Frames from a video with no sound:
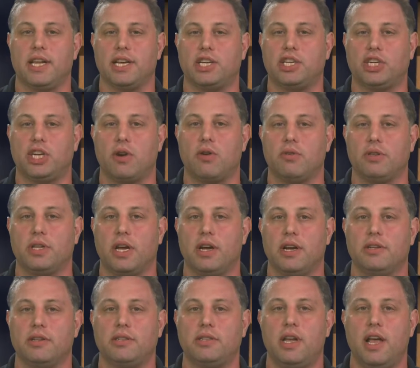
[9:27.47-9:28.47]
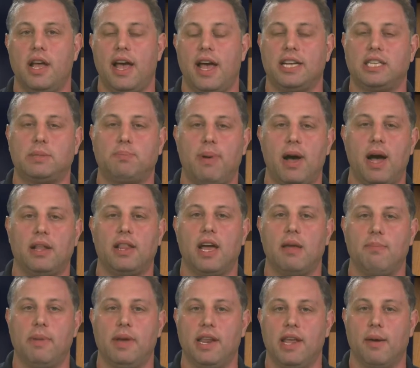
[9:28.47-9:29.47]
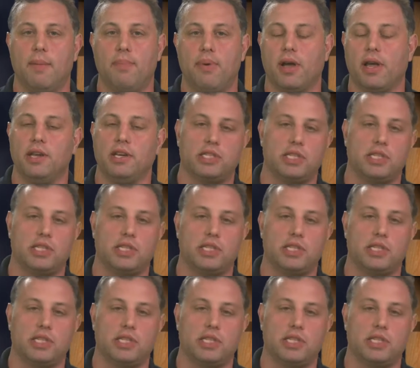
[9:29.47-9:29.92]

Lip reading: like Cheryl does at Spotlight Media Booking,